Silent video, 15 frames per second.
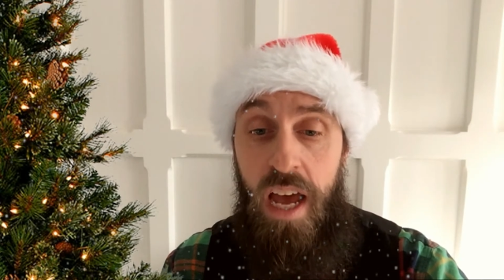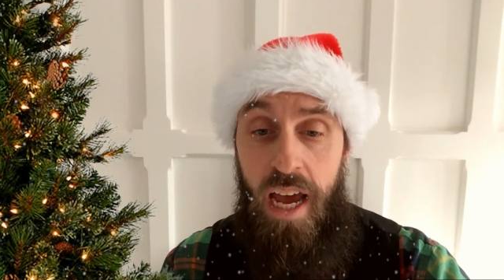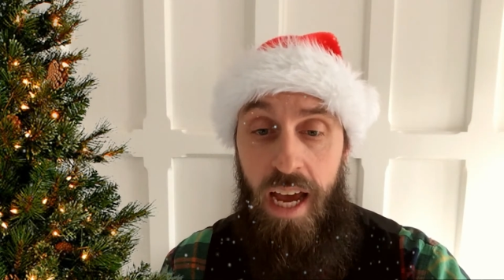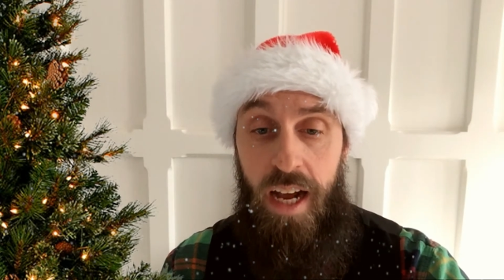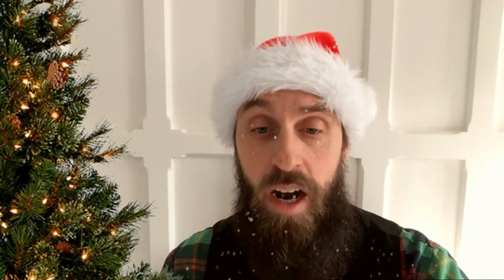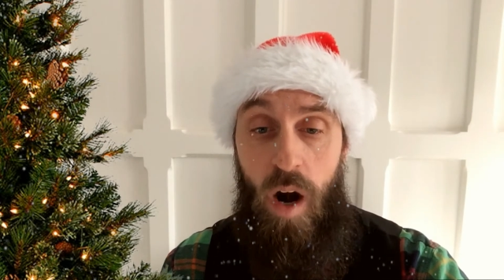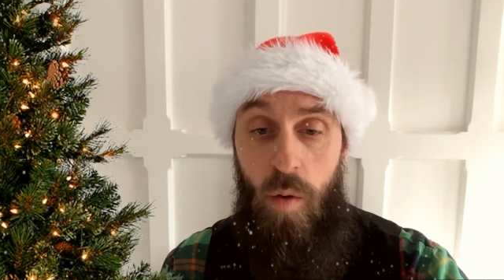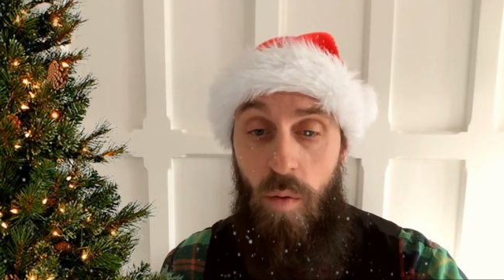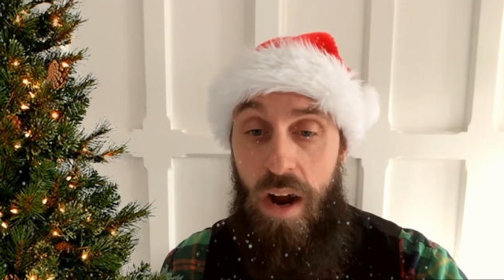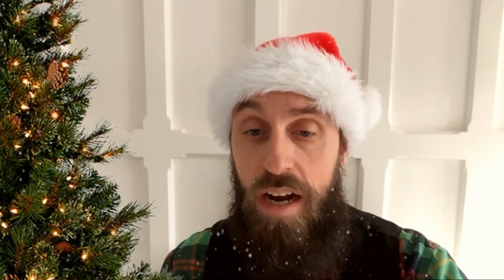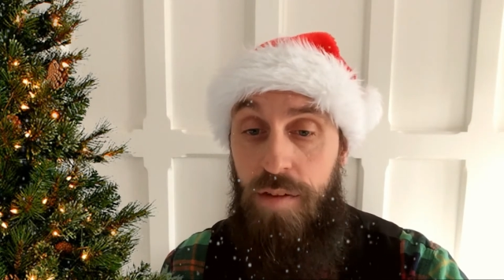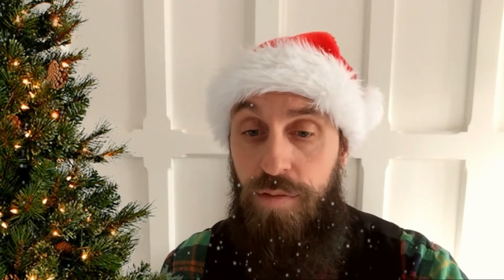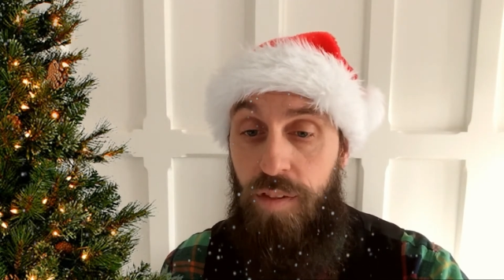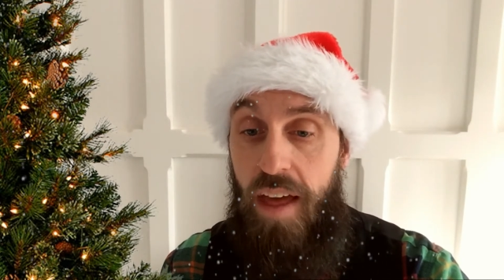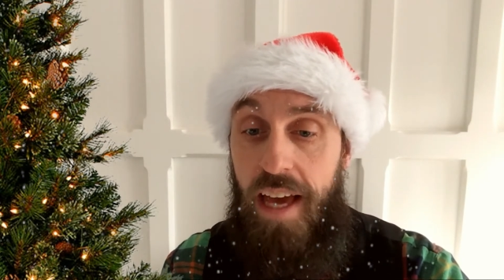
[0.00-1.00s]
in our right
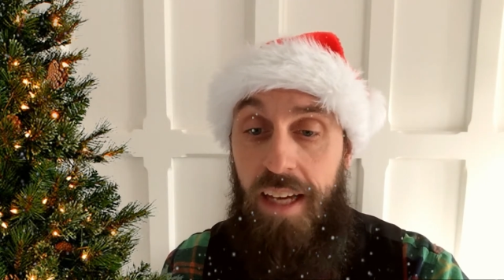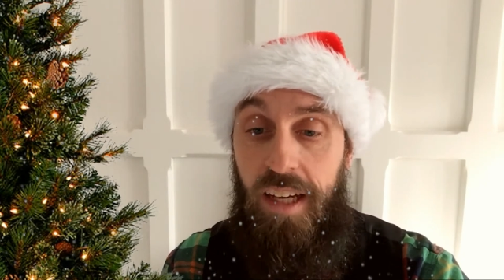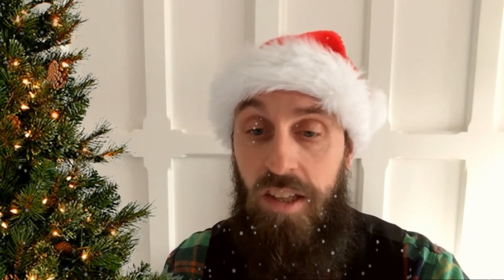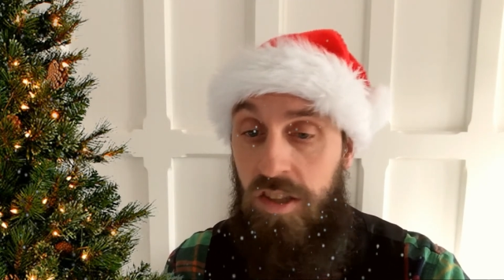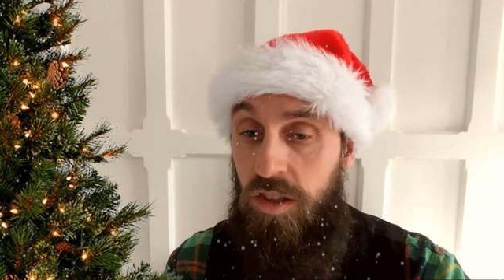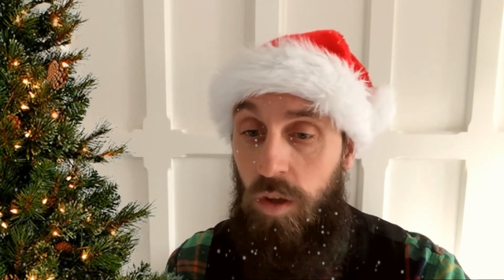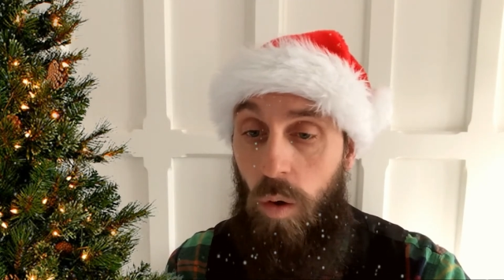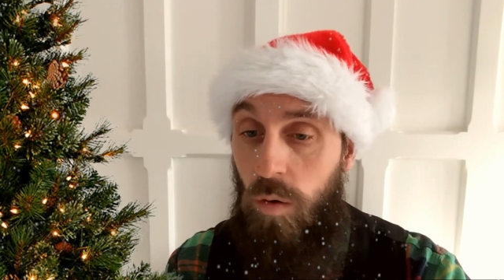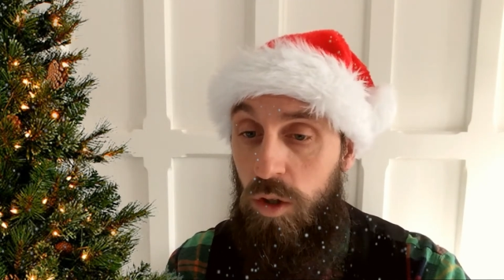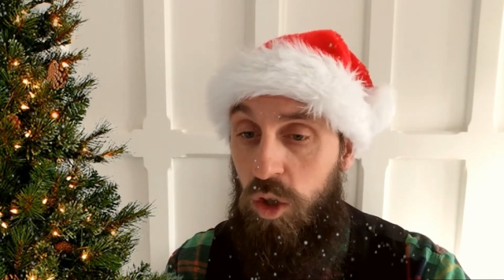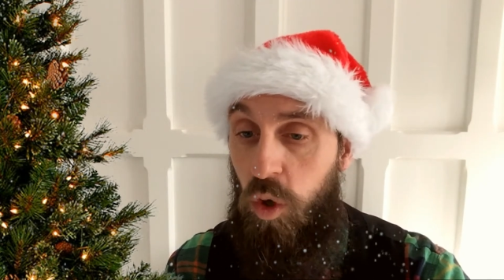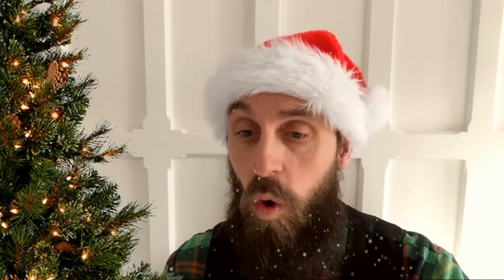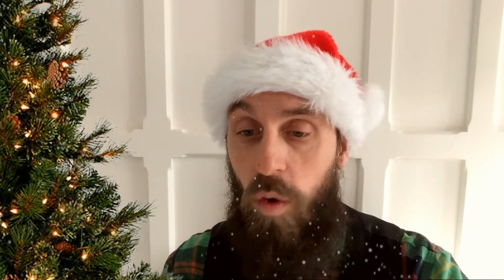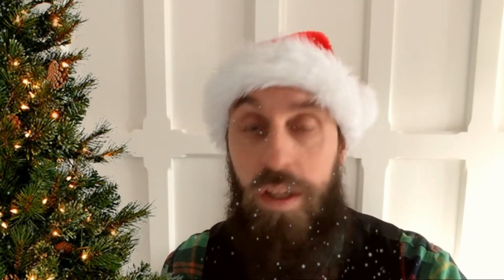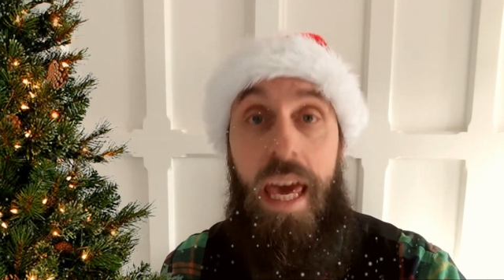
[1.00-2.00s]
flank a stone
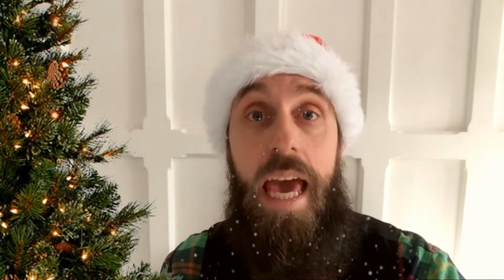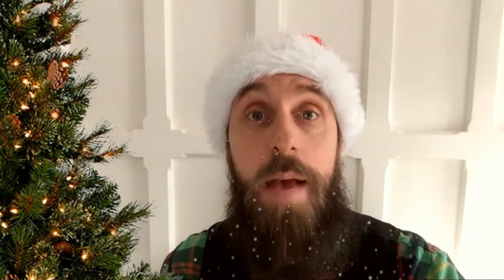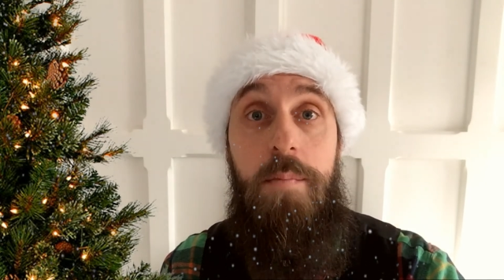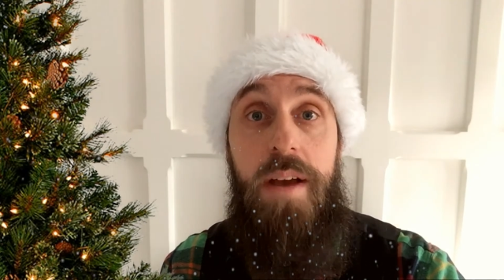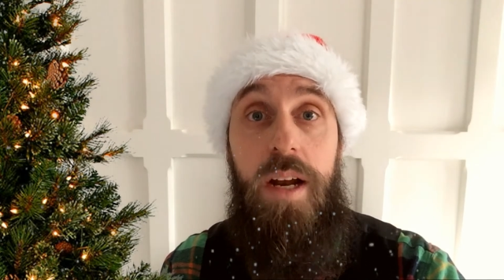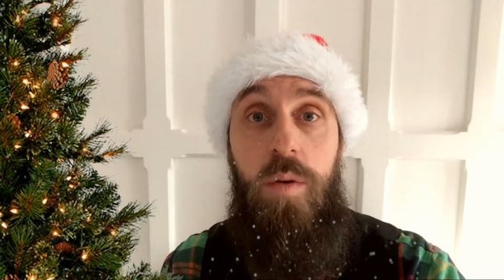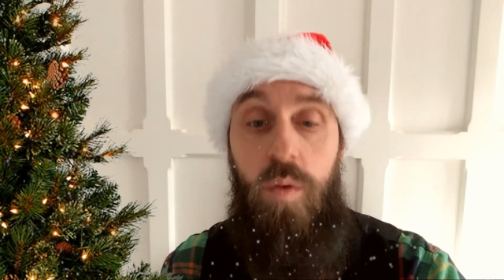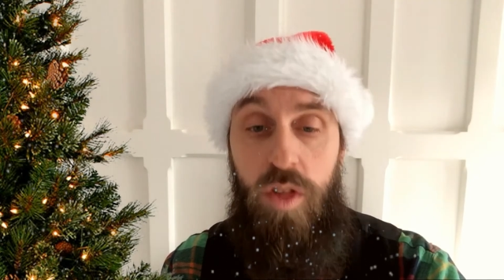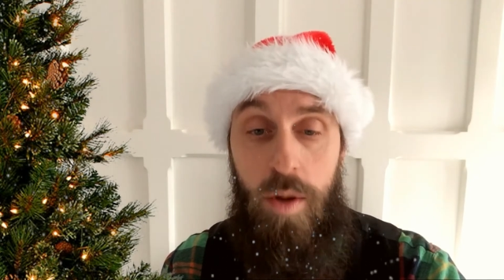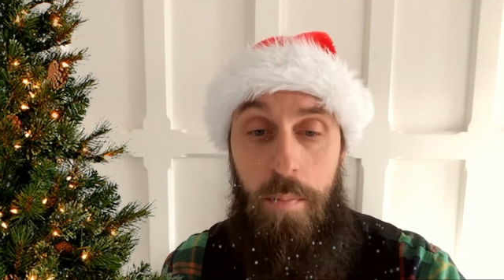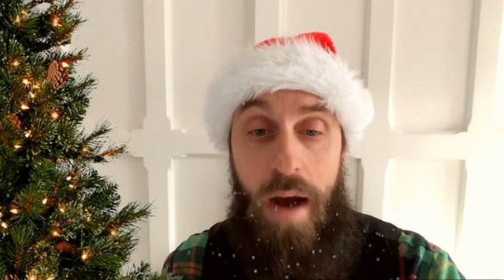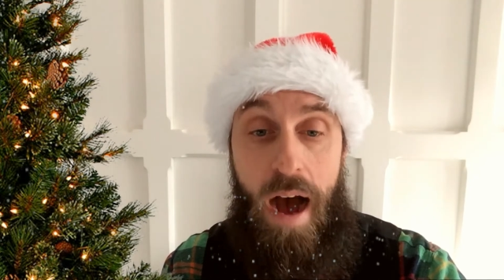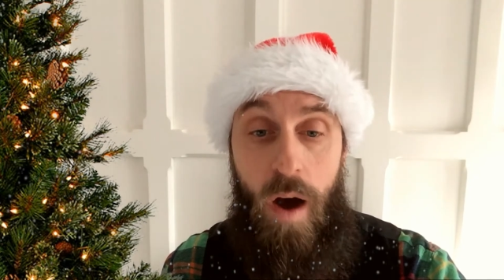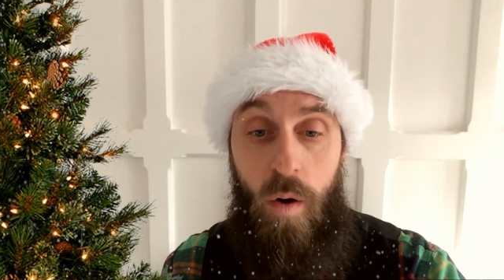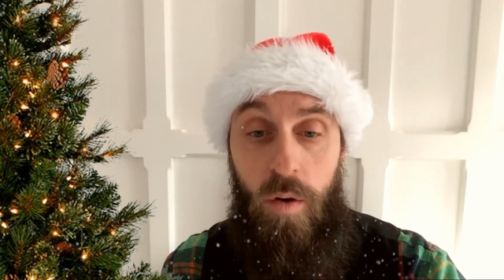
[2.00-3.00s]
troll came in with a
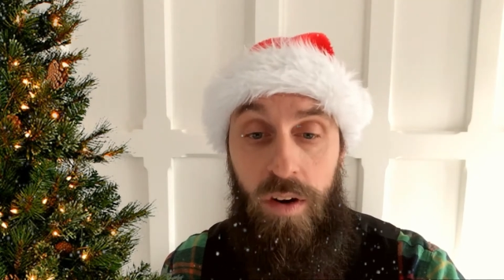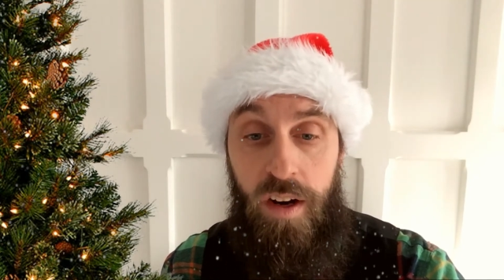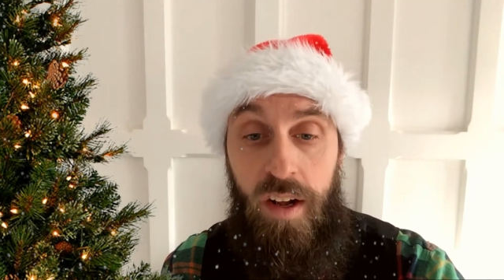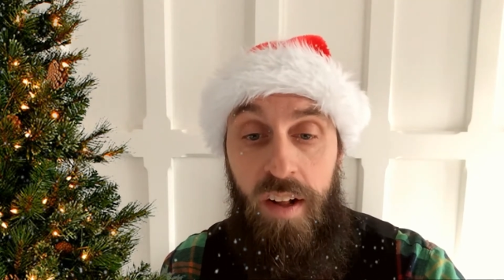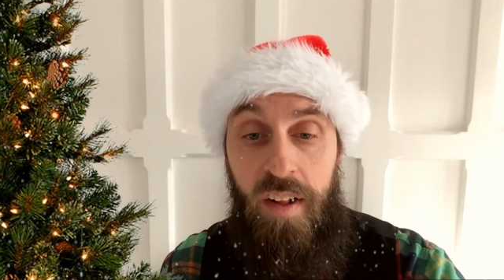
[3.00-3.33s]
bound.